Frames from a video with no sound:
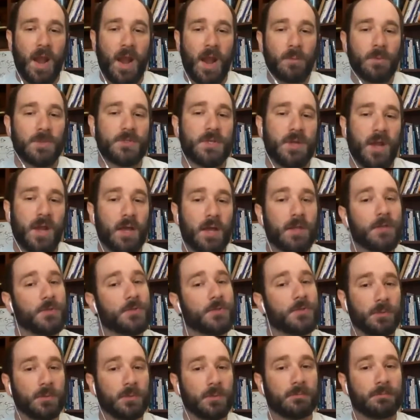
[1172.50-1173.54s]
I was in high
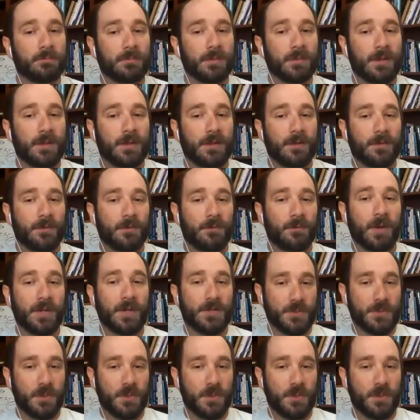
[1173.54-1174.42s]
school right?